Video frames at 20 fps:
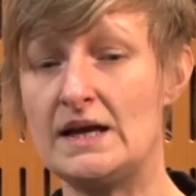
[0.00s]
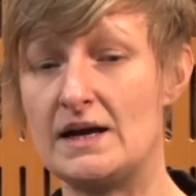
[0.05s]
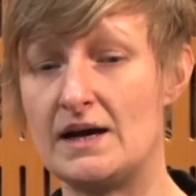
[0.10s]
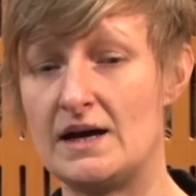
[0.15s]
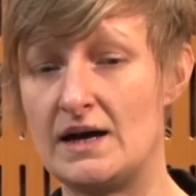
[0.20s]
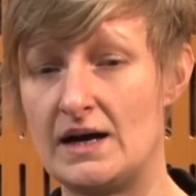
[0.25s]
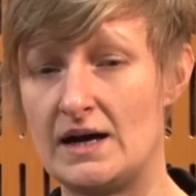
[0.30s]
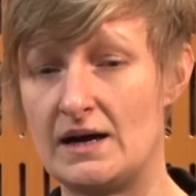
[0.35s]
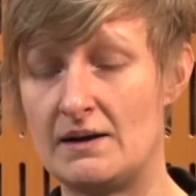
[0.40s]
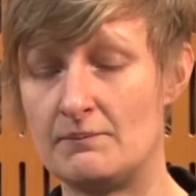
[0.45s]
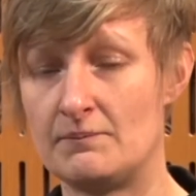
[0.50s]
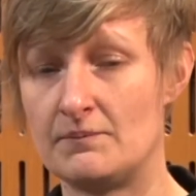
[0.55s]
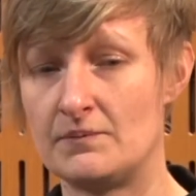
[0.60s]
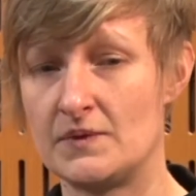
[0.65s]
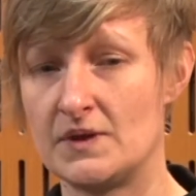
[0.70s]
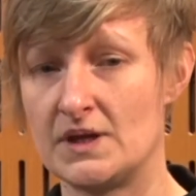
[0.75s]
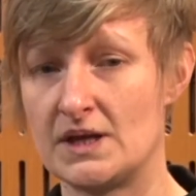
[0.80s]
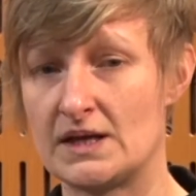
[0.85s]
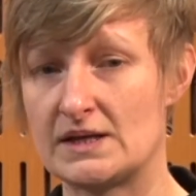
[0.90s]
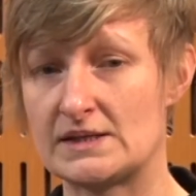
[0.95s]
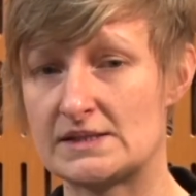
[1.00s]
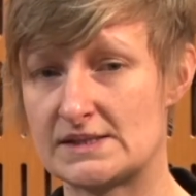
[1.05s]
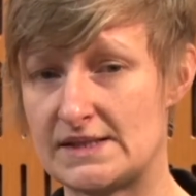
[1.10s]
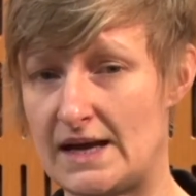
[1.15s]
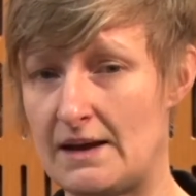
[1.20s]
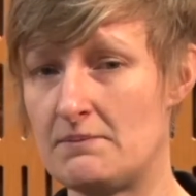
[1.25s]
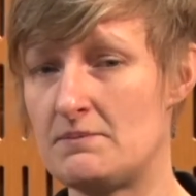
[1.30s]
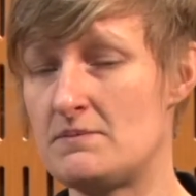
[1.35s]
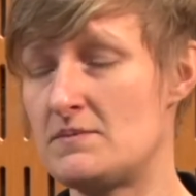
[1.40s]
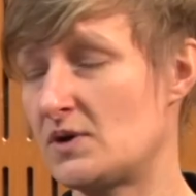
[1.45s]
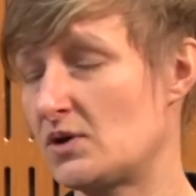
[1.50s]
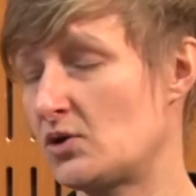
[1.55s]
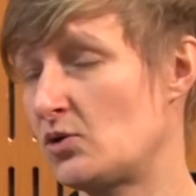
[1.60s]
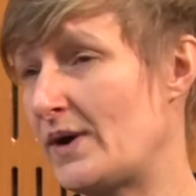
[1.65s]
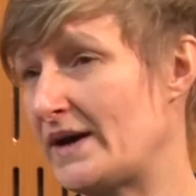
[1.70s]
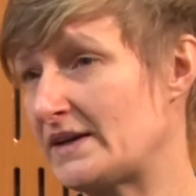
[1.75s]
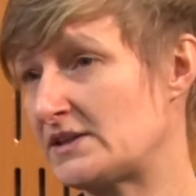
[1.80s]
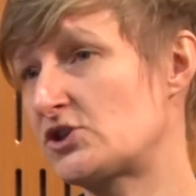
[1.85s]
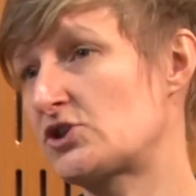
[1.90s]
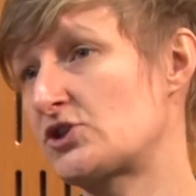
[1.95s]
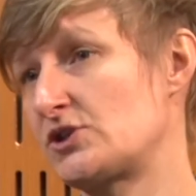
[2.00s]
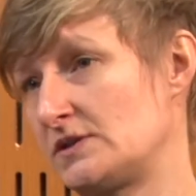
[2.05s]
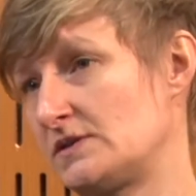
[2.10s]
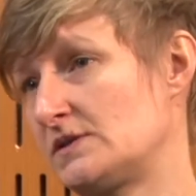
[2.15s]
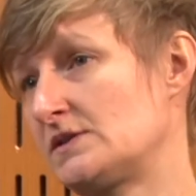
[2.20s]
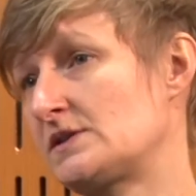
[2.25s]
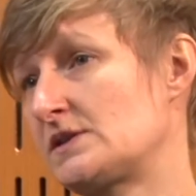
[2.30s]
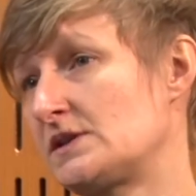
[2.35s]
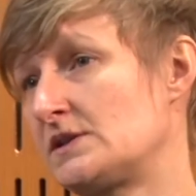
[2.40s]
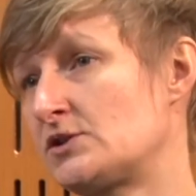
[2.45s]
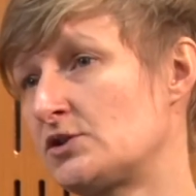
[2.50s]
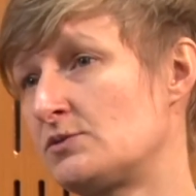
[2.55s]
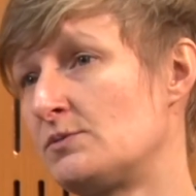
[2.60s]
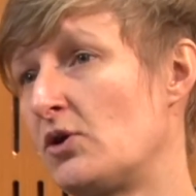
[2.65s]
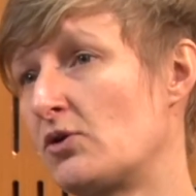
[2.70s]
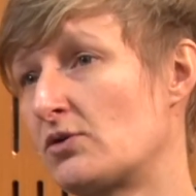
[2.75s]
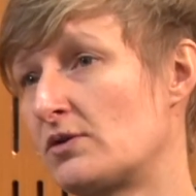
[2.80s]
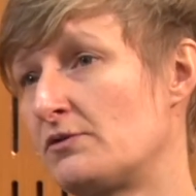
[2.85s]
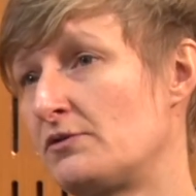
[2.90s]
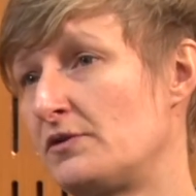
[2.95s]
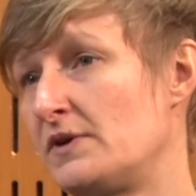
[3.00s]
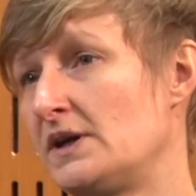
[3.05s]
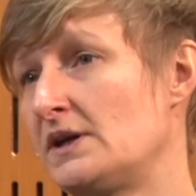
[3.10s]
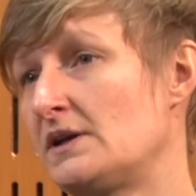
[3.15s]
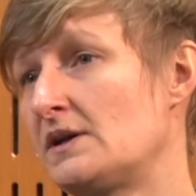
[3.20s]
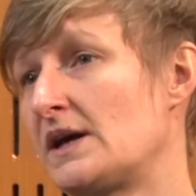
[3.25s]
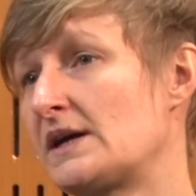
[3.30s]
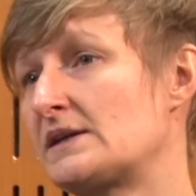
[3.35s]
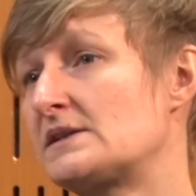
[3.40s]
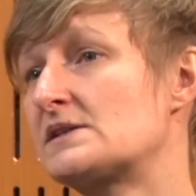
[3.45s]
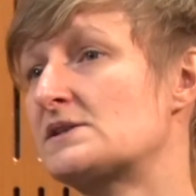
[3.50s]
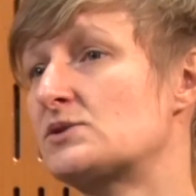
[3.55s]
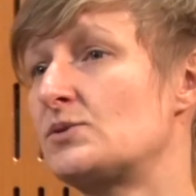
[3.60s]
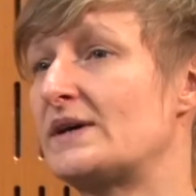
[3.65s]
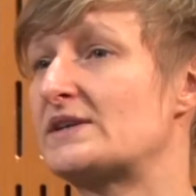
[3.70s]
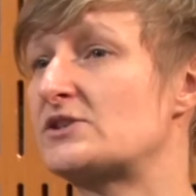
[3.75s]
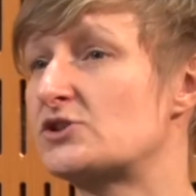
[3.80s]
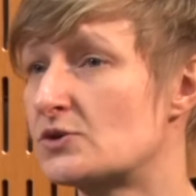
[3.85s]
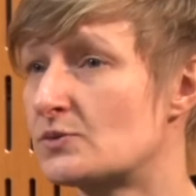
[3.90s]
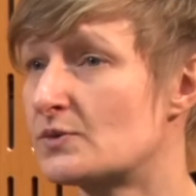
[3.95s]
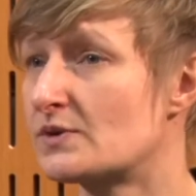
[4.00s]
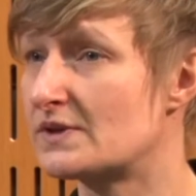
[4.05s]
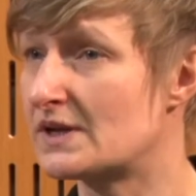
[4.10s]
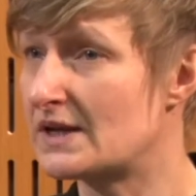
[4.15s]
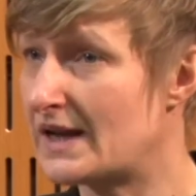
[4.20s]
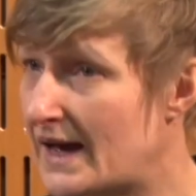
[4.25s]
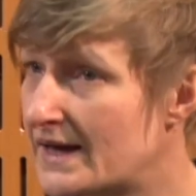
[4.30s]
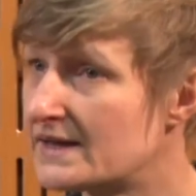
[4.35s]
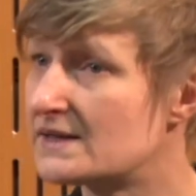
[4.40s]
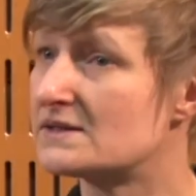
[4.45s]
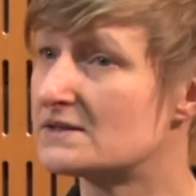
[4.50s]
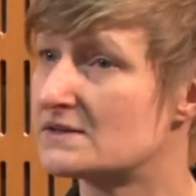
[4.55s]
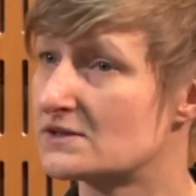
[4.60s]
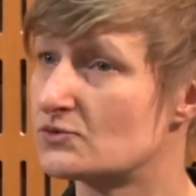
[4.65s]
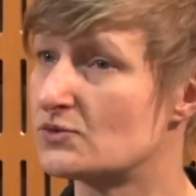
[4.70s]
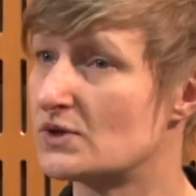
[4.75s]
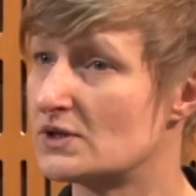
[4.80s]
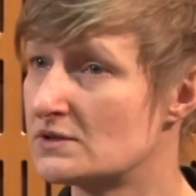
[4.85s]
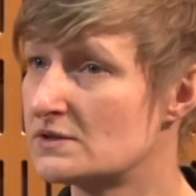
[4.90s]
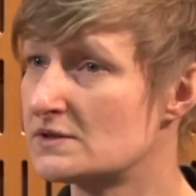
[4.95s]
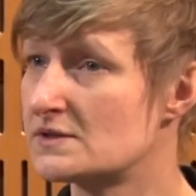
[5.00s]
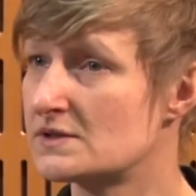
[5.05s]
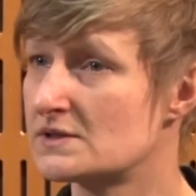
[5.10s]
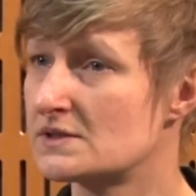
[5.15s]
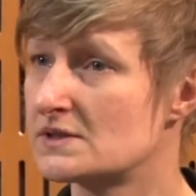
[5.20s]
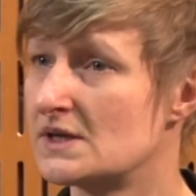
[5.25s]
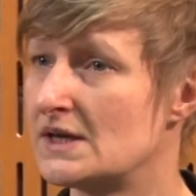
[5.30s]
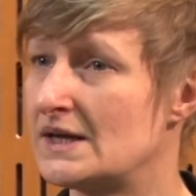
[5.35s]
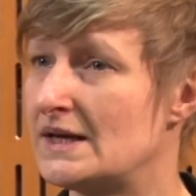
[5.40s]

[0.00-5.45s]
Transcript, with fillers: um, some questions in tomography, like this question with the line integrals,